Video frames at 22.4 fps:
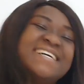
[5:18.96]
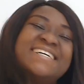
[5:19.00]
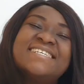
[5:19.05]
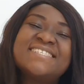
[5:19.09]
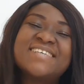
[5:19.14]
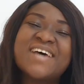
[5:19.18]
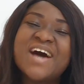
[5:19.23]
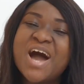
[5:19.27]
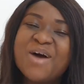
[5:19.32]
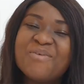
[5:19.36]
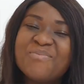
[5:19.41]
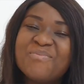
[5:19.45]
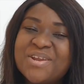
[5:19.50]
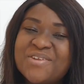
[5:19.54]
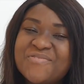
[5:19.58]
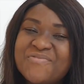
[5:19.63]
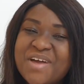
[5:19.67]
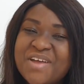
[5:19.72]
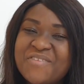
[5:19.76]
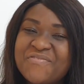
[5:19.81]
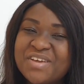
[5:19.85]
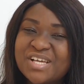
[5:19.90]
So how many
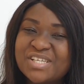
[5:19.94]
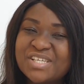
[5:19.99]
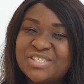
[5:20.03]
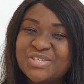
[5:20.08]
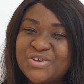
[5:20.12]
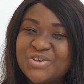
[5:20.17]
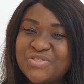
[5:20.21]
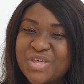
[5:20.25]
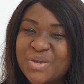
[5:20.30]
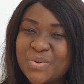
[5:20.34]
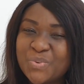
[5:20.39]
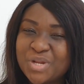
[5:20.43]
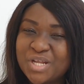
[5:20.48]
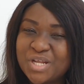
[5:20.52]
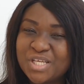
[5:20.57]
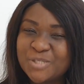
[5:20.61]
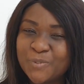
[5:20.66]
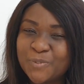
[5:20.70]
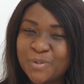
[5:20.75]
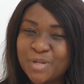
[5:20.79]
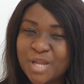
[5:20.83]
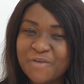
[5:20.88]
fat fingers do you think we need
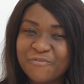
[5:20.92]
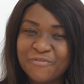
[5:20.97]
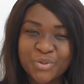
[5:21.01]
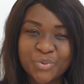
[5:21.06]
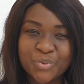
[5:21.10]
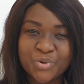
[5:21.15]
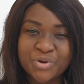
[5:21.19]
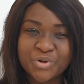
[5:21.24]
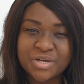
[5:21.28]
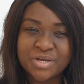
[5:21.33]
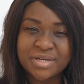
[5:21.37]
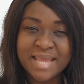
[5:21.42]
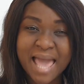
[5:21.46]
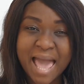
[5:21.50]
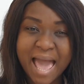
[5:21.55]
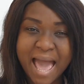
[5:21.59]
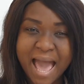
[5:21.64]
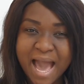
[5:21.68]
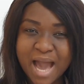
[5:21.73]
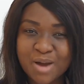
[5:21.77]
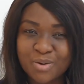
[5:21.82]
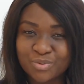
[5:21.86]
to pull out for the word
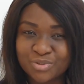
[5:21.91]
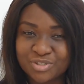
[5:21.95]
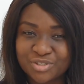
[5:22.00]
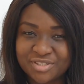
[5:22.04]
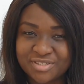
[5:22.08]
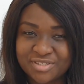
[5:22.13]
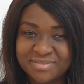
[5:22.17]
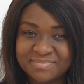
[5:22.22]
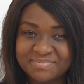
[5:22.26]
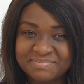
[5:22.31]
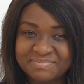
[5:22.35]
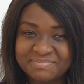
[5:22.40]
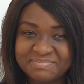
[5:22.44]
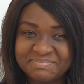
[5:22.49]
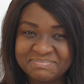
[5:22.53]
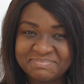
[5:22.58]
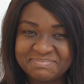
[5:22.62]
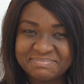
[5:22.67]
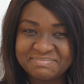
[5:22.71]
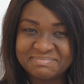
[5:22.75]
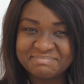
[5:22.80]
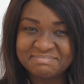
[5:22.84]
out?
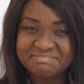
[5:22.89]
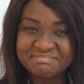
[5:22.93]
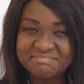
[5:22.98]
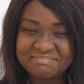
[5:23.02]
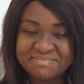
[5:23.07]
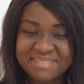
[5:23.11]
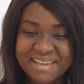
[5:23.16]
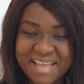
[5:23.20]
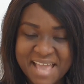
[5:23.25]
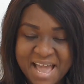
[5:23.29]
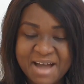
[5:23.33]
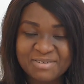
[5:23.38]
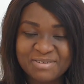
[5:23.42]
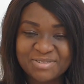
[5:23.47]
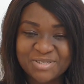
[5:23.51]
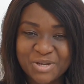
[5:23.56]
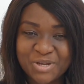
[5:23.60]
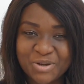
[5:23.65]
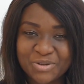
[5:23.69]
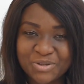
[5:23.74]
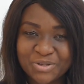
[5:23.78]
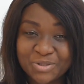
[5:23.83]
I'll
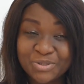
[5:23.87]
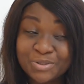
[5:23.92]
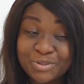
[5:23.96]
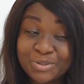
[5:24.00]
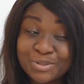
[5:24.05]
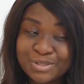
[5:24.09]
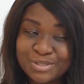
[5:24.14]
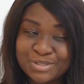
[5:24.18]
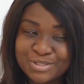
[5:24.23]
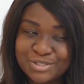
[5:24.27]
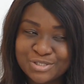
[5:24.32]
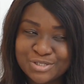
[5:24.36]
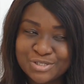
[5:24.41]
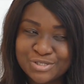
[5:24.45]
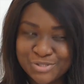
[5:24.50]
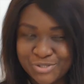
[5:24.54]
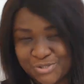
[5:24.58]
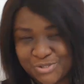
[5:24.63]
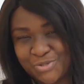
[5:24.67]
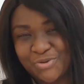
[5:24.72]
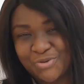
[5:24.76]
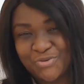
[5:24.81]
tell you,
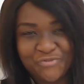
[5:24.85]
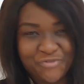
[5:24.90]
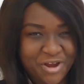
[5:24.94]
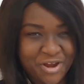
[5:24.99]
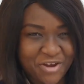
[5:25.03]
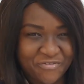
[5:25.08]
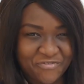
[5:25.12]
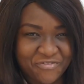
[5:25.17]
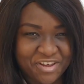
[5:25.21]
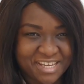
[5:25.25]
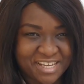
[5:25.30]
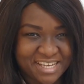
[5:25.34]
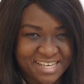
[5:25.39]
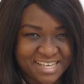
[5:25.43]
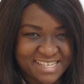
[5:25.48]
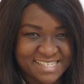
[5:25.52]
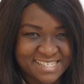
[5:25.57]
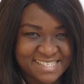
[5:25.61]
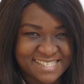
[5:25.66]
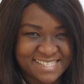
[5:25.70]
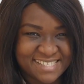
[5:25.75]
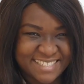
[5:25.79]
just 2 fat
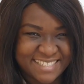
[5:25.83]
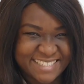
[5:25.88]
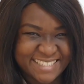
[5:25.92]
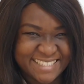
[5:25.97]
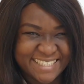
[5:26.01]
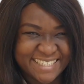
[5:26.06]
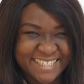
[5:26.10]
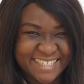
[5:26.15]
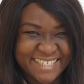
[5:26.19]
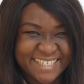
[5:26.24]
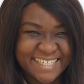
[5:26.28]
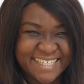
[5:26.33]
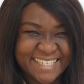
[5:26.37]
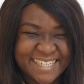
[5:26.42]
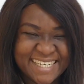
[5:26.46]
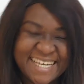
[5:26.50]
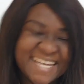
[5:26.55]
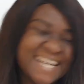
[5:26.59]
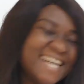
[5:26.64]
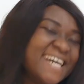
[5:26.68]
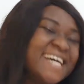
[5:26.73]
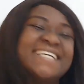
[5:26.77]
fingers.
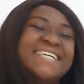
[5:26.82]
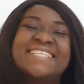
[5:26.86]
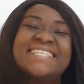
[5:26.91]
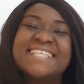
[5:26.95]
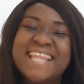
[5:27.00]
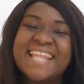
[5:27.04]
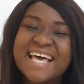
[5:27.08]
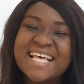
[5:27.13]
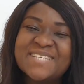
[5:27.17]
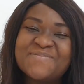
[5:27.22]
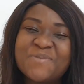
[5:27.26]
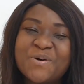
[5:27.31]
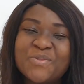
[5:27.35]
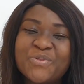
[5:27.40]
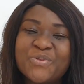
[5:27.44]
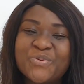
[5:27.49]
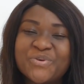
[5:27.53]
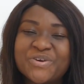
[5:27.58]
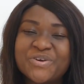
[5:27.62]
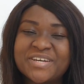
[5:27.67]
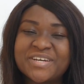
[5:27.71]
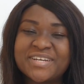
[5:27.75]
So let's spell the
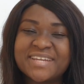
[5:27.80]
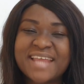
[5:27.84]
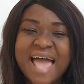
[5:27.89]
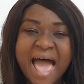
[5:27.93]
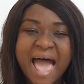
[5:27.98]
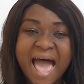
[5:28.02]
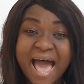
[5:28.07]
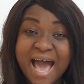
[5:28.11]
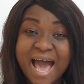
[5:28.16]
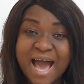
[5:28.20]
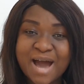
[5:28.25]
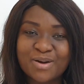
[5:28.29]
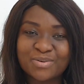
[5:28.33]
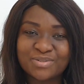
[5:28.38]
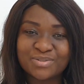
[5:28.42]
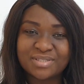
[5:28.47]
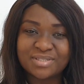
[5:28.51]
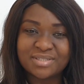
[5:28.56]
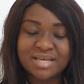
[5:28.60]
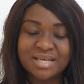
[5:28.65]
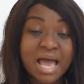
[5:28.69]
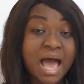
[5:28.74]
word
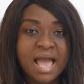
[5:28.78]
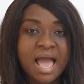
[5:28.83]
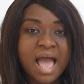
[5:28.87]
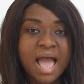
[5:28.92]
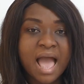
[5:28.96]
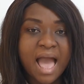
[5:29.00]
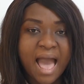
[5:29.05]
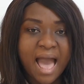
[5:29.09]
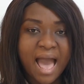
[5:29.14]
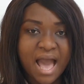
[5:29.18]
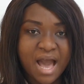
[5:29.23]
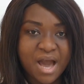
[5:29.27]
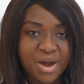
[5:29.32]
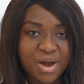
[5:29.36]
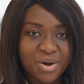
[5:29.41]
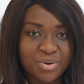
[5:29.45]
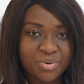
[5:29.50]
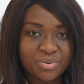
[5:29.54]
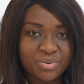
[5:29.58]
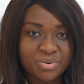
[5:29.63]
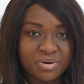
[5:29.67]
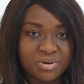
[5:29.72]
out.
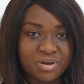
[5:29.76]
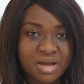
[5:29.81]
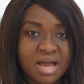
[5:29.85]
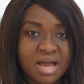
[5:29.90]
Out.